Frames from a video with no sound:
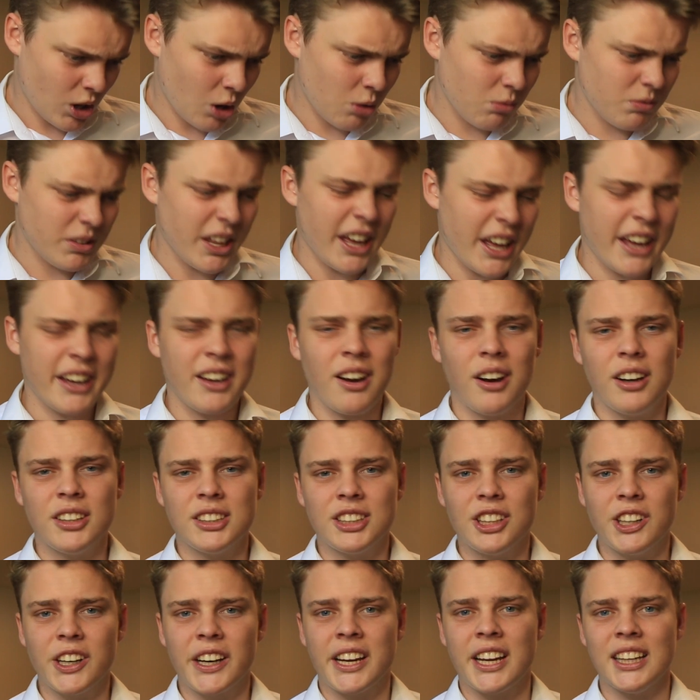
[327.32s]
Oh, there goes
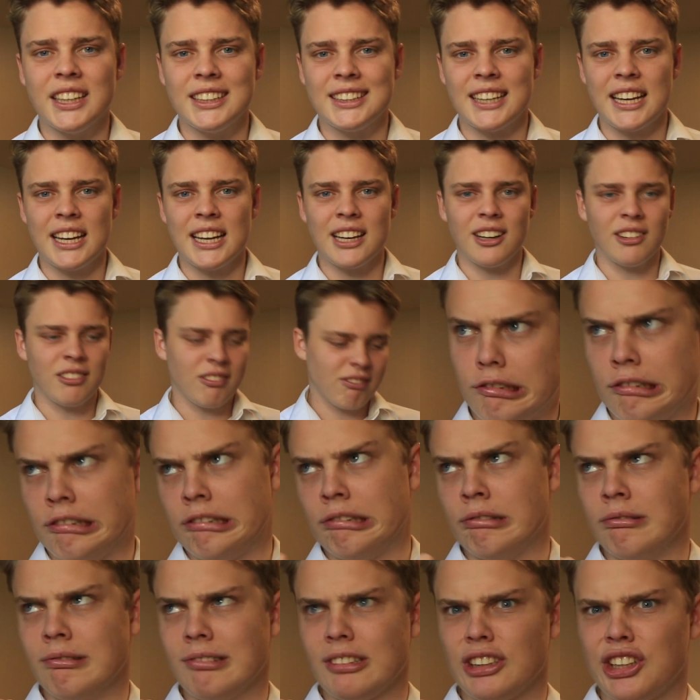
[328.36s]
your Achilles heel.
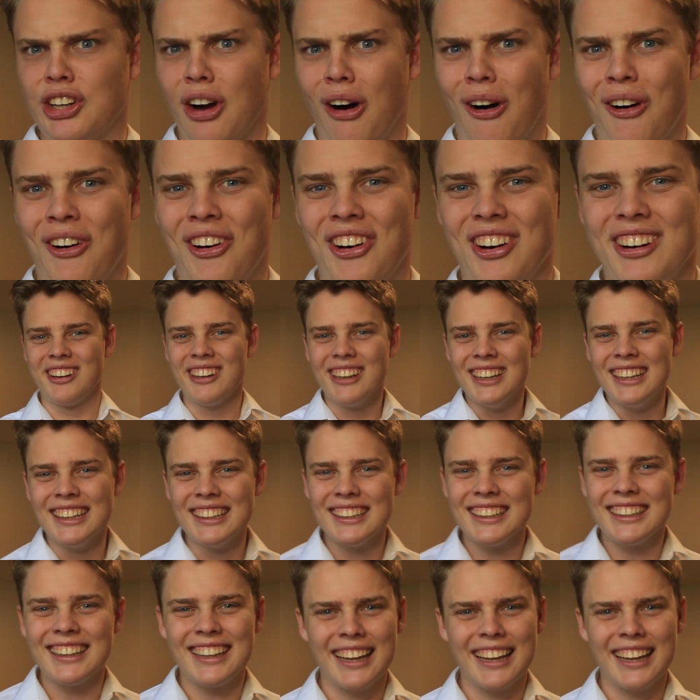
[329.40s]
Oh, gone.